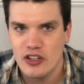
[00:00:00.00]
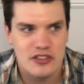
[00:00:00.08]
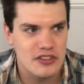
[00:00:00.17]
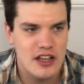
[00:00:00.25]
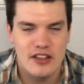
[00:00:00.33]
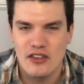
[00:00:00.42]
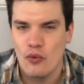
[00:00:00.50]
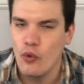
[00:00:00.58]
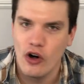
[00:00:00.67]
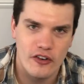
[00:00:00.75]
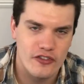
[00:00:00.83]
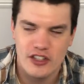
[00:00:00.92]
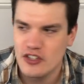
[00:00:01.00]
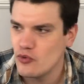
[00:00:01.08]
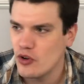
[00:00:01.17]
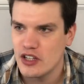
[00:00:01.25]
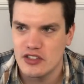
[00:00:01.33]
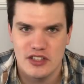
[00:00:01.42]
Let's say it's a wolf and you
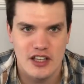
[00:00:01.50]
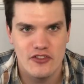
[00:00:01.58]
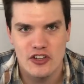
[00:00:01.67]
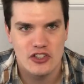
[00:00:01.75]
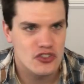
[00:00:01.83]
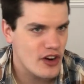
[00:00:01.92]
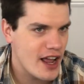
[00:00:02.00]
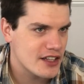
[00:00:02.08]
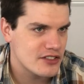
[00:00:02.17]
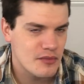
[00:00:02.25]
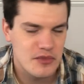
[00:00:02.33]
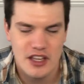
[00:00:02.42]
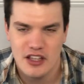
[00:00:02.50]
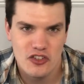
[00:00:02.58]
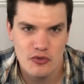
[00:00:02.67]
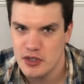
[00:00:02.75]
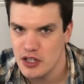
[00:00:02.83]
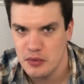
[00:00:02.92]
want to see if you can track something,
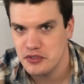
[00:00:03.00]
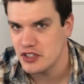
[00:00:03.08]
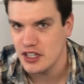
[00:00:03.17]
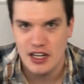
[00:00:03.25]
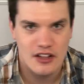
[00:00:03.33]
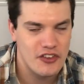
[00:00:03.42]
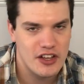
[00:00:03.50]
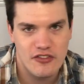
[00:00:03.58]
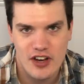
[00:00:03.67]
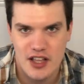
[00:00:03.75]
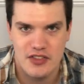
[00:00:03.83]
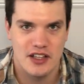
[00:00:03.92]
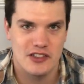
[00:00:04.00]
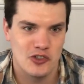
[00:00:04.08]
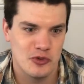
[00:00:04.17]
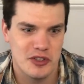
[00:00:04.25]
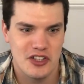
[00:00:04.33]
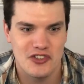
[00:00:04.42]
you'll be able to kind of like find things a
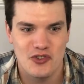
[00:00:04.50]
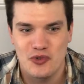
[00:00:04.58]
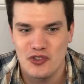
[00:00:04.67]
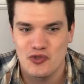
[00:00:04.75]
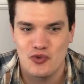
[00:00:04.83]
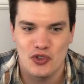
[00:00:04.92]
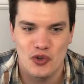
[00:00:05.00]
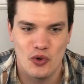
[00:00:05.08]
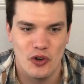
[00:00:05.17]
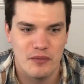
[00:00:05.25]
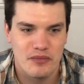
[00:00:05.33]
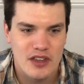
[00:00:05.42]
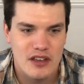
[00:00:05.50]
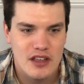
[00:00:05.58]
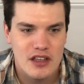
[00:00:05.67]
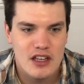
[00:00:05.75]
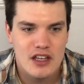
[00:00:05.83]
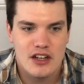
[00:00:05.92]
little bit easier, which is really cool.
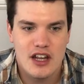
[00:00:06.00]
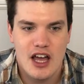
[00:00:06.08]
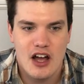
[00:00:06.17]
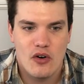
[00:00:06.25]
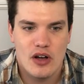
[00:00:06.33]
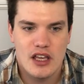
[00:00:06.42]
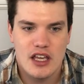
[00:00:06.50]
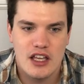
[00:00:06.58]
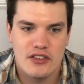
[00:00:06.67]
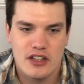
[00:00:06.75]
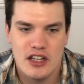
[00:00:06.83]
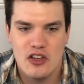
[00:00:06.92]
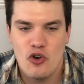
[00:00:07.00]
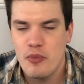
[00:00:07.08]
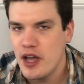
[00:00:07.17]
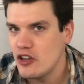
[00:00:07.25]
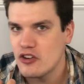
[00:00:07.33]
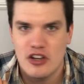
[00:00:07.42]
Now, it's going to
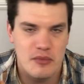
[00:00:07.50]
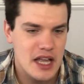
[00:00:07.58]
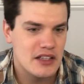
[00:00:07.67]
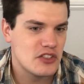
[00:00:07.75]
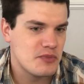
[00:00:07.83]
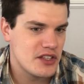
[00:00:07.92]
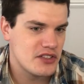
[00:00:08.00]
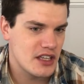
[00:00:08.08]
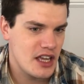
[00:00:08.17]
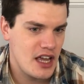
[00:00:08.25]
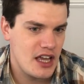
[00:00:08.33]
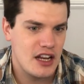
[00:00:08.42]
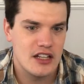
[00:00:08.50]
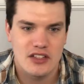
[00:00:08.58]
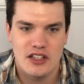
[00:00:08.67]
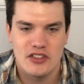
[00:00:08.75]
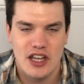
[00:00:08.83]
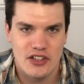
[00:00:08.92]
obey your commands as best it can, and it's
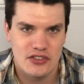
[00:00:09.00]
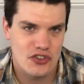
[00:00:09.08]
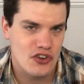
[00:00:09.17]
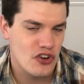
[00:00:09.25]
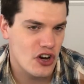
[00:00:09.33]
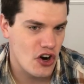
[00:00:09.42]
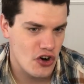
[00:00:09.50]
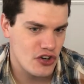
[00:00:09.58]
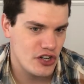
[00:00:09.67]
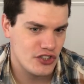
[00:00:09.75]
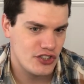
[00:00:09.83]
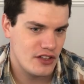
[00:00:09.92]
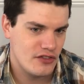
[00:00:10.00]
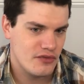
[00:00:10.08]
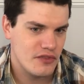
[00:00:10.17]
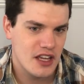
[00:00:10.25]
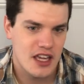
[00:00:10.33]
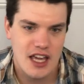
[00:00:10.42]
going to take its turn on our initiative.
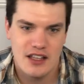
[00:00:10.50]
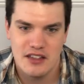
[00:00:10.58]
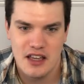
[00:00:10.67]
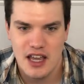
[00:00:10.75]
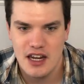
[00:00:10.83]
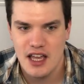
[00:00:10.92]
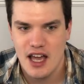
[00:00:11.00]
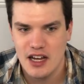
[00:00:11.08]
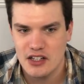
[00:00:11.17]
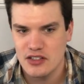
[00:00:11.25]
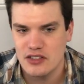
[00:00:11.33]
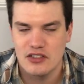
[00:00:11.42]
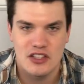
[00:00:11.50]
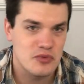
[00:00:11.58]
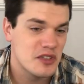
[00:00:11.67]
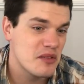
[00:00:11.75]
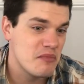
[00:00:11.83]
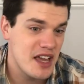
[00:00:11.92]
It can't take any actions unless
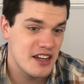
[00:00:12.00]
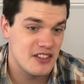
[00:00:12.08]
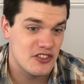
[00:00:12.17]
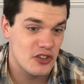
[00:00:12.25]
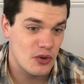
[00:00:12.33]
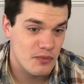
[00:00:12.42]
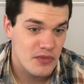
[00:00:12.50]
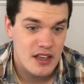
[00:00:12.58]
we command it to.